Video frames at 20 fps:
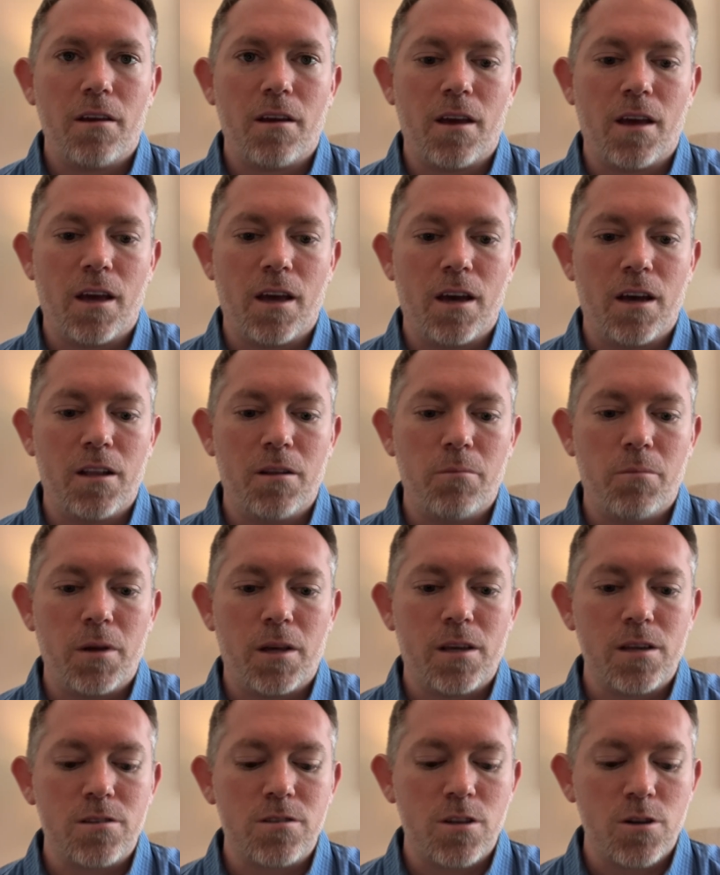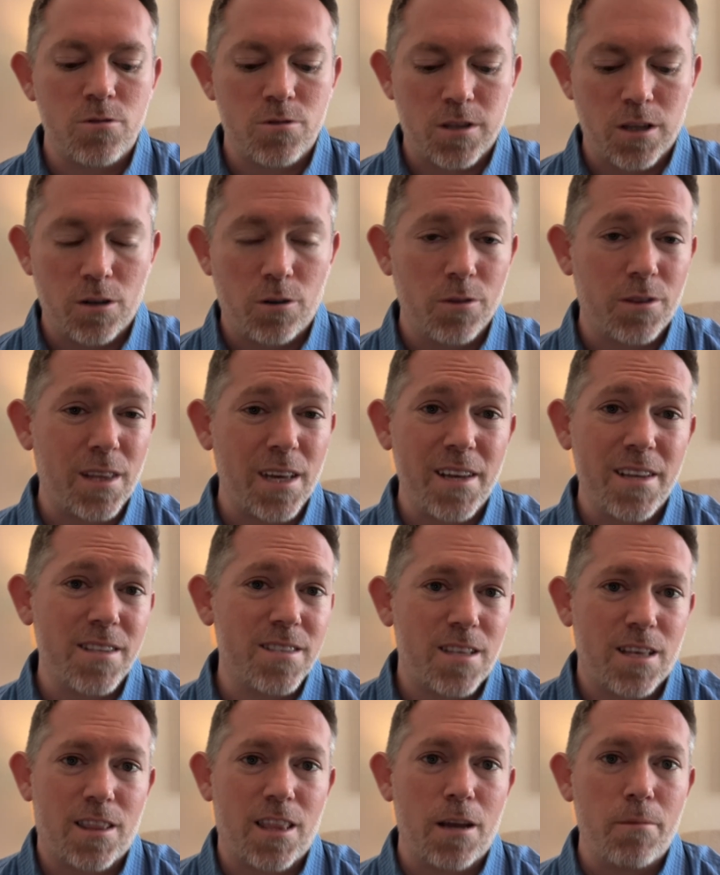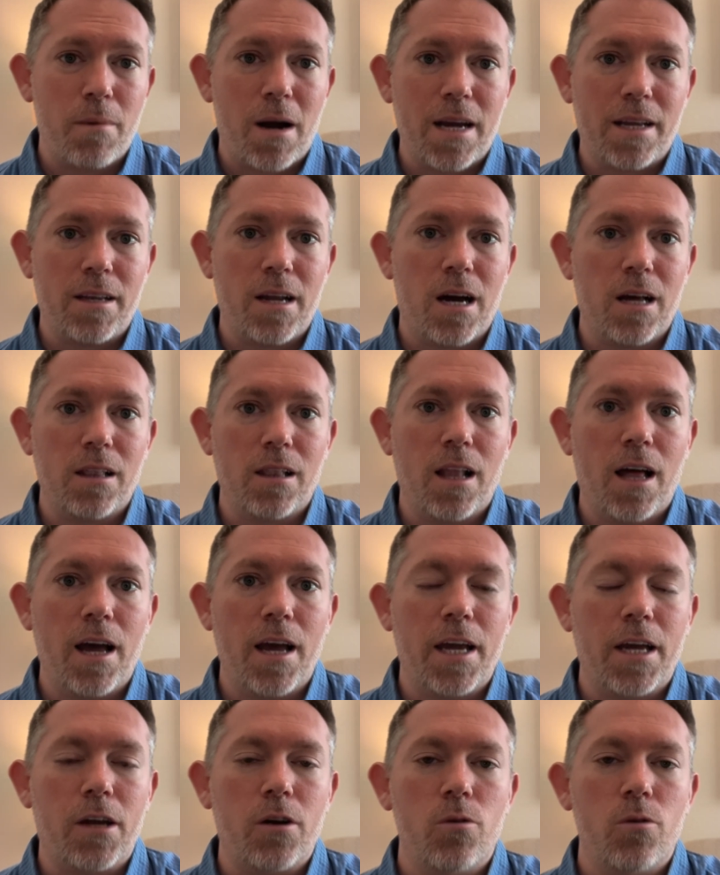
And because there's little things that they might not like,